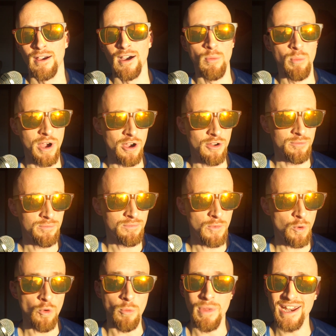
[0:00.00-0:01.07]
about
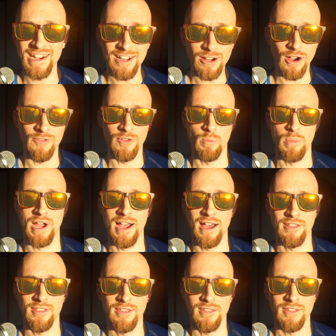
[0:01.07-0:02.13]
remaining on the
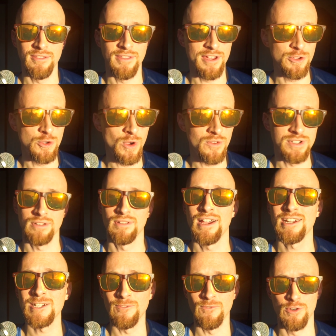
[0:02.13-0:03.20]
path that you have
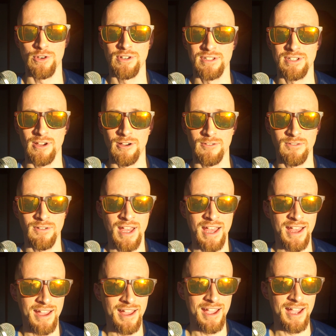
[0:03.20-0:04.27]
selected for yourself
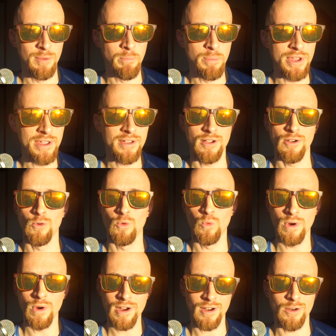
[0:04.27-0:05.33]
and being
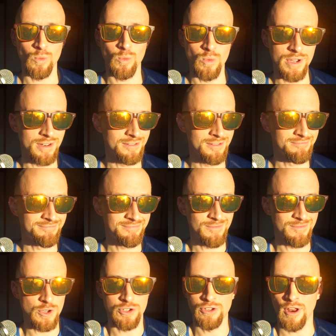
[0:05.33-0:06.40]
aware when
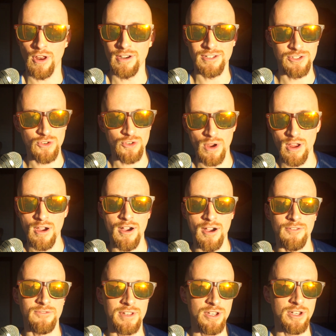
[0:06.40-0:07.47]
you're starting to stray
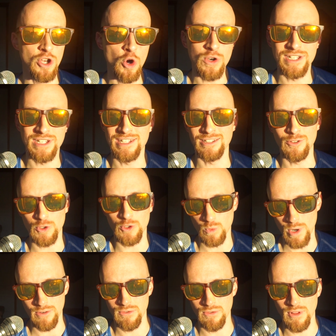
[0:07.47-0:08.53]
off and noticing those
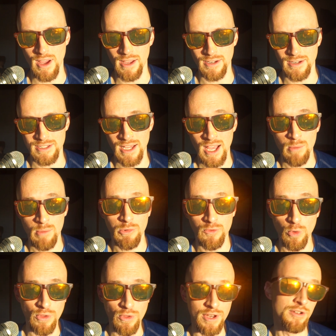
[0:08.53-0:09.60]
red flags
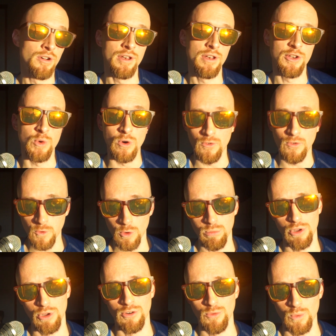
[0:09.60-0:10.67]
before they turn into a full
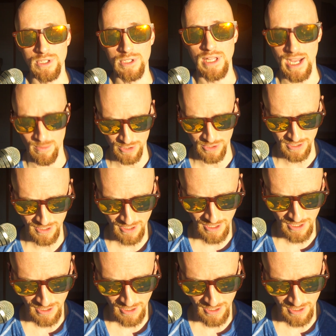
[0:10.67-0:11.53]
blown relapse.